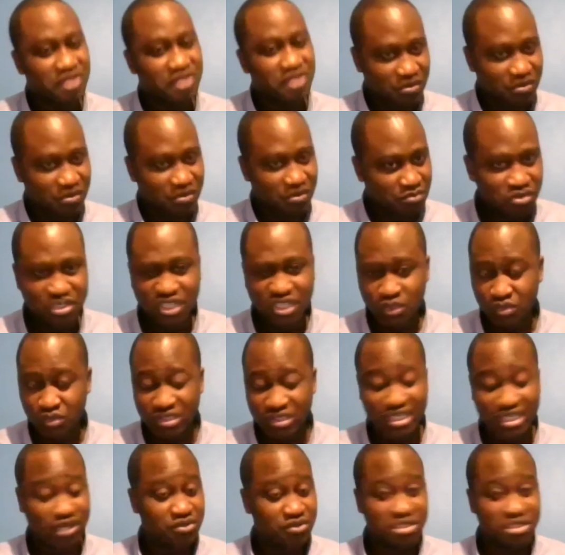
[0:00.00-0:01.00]
going through
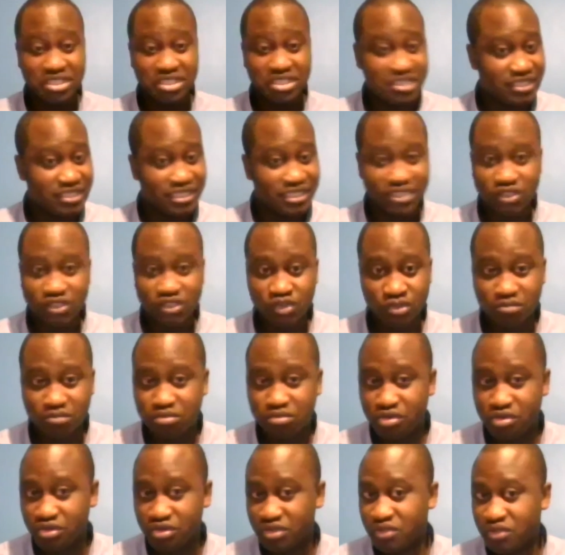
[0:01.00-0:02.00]
that process without the
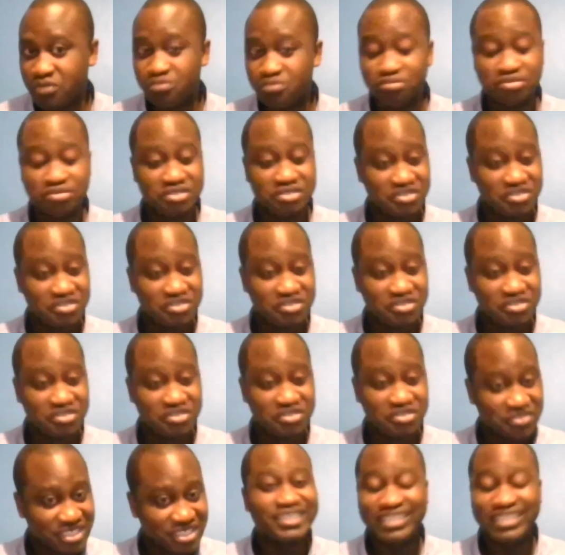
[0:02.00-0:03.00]
needed support
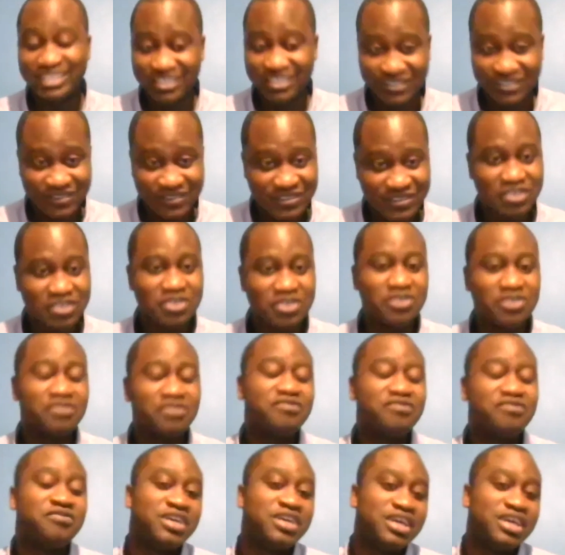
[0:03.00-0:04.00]
presents
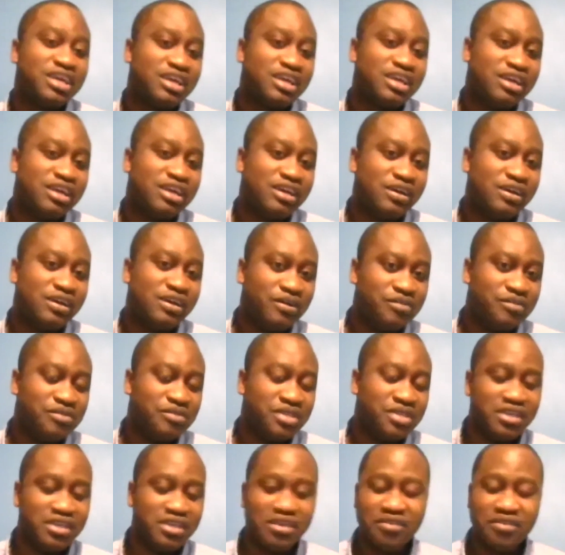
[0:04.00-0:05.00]
in itself
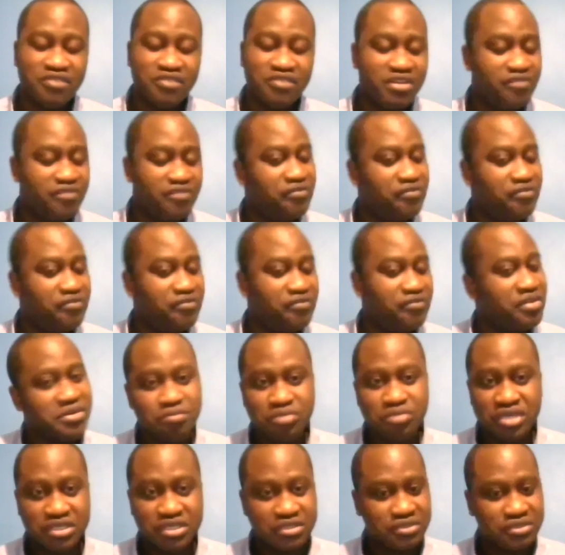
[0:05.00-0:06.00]

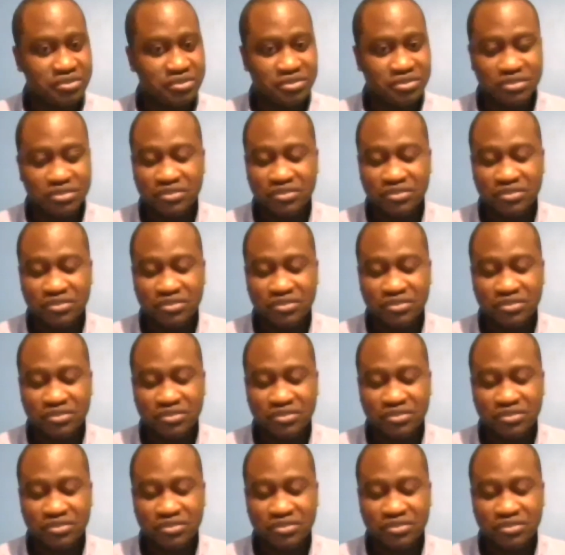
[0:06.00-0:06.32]
a very